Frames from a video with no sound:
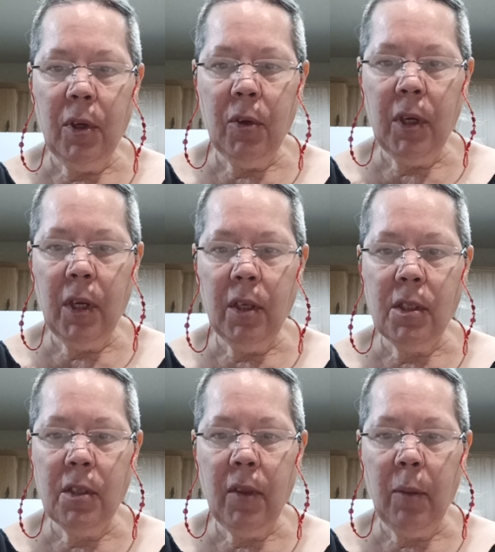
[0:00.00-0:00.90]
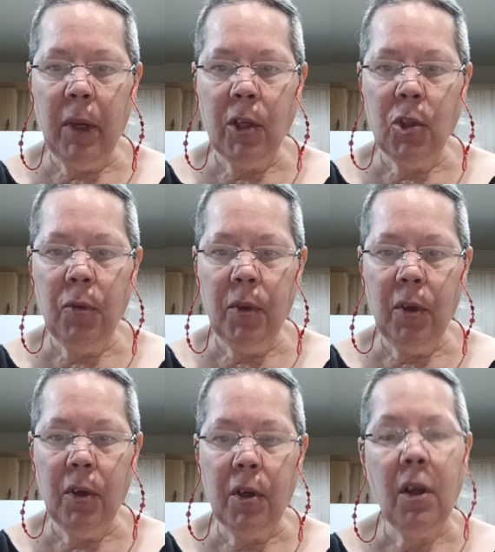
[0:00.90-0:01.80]
ingredients that makes you
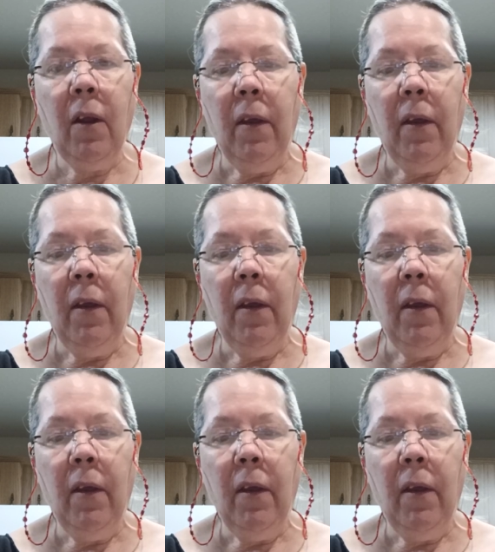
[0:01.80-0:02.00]
feel good.